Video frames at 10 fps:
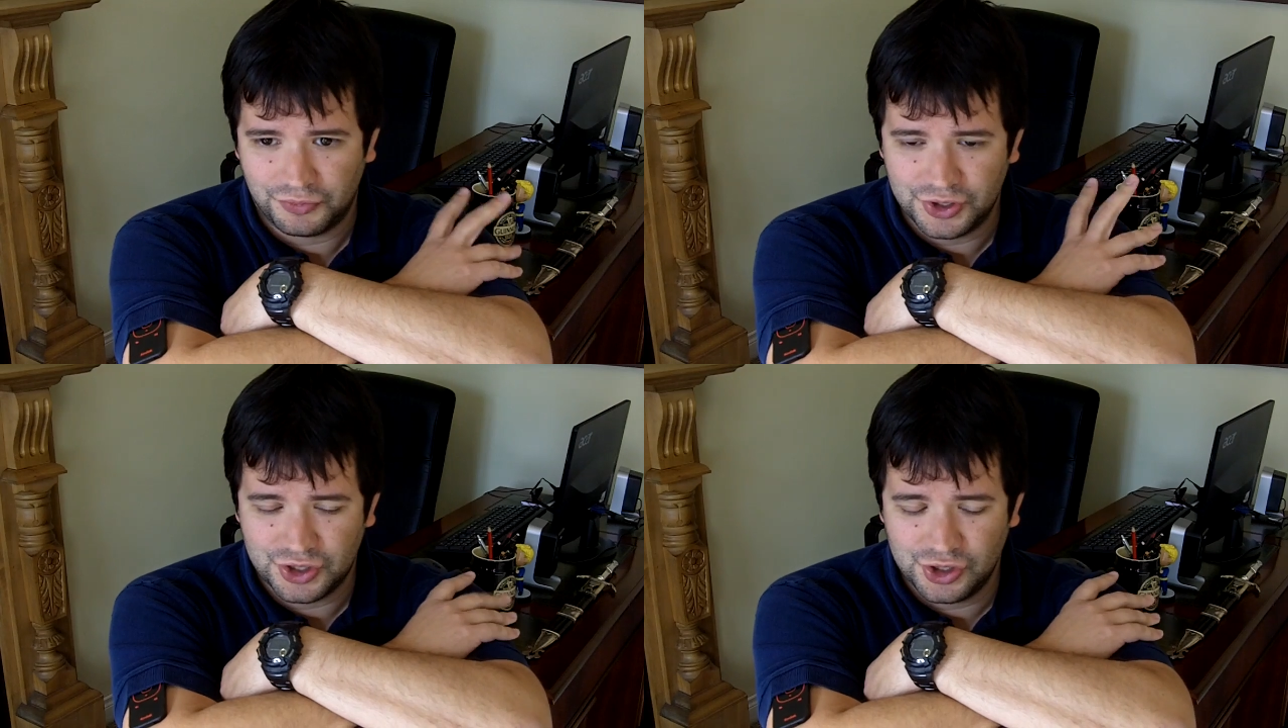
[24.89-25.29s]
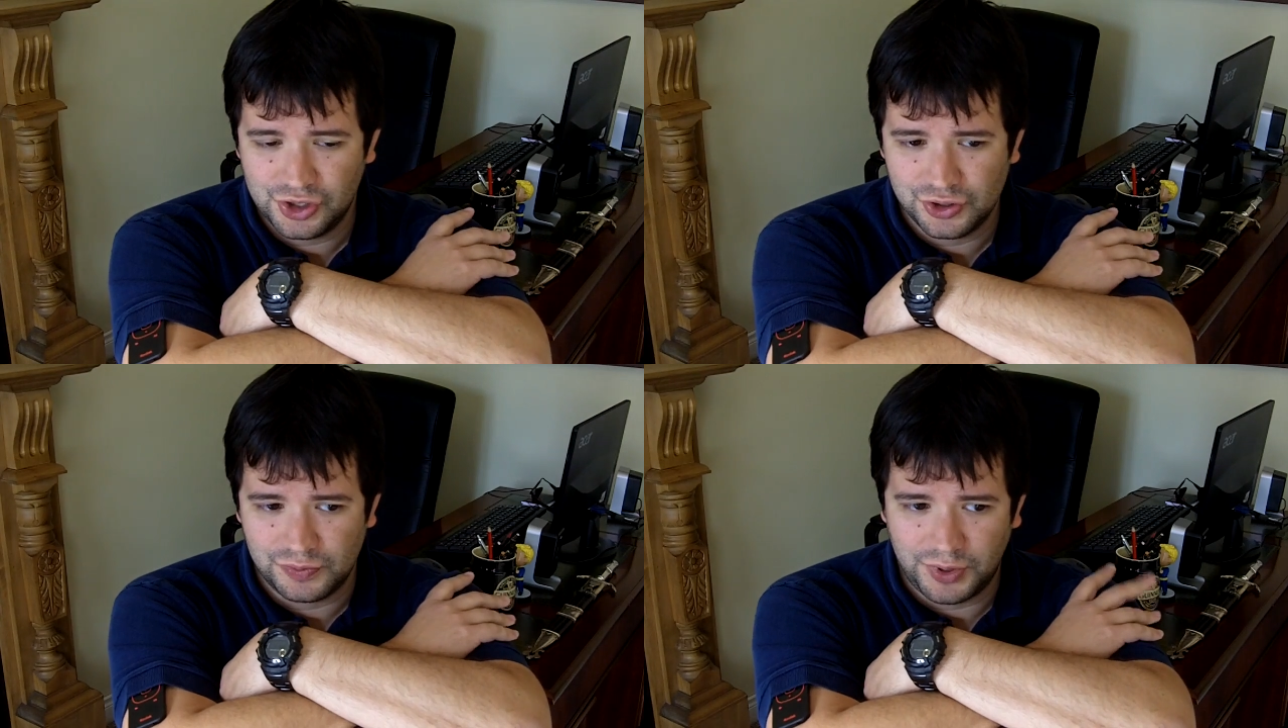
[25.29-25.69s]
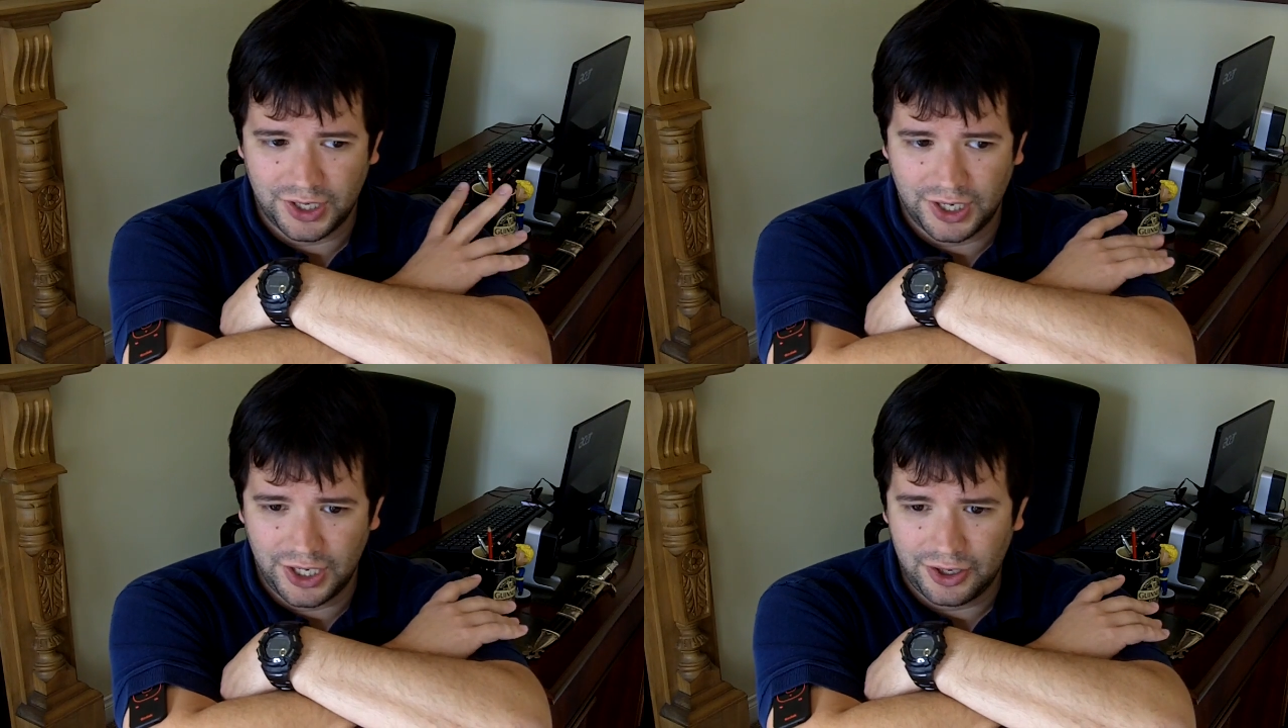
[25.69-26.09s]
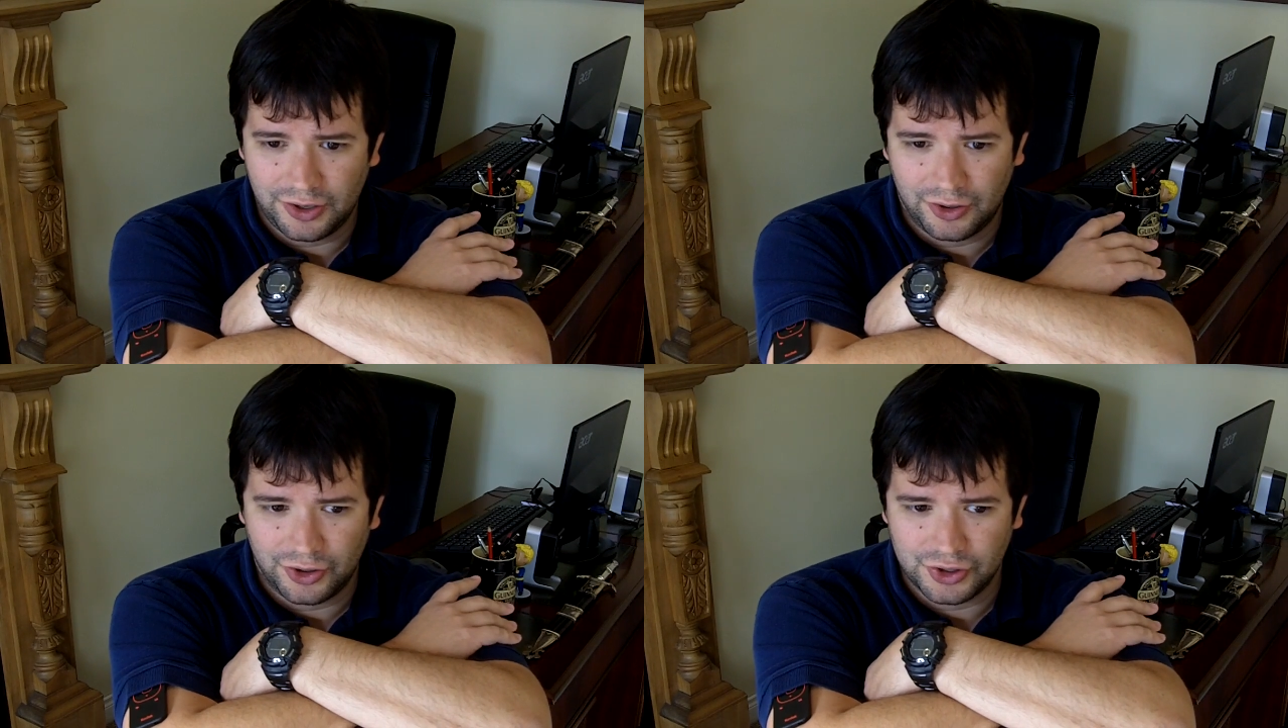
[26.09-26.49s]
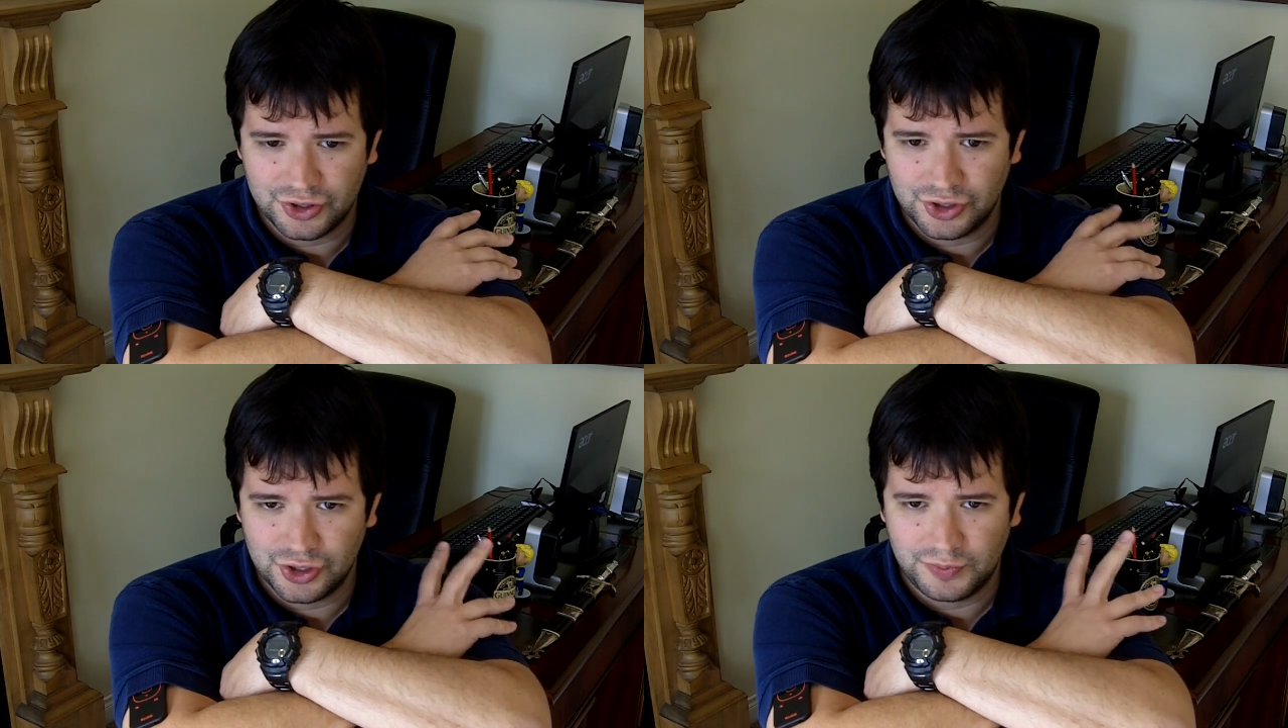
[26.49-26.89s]
Which should you do, bugging it or
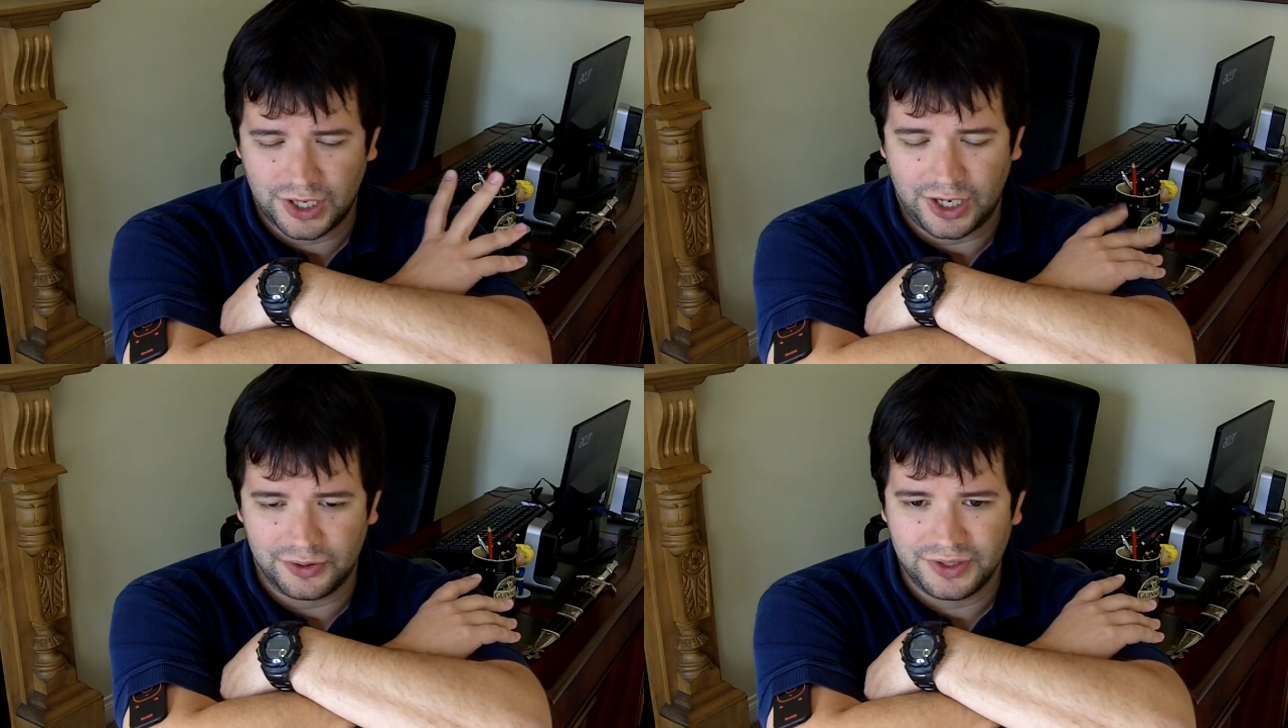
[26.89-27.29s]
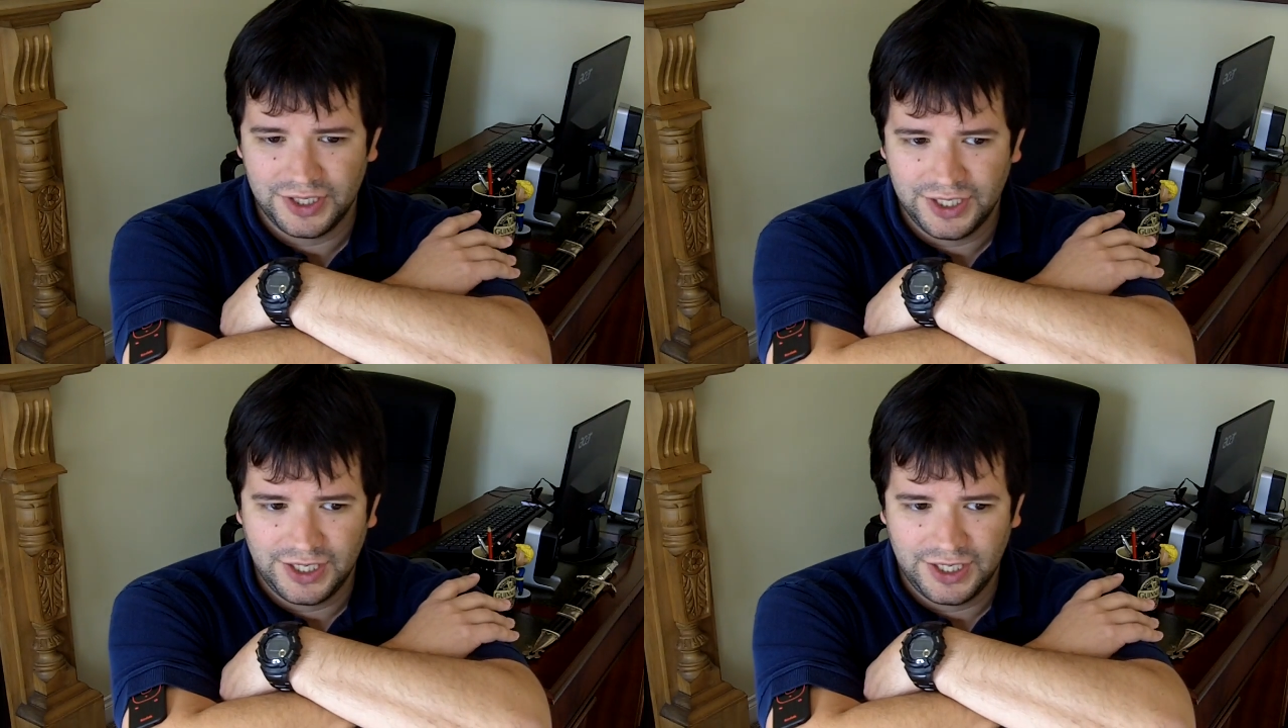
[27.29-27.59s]
should you bug out?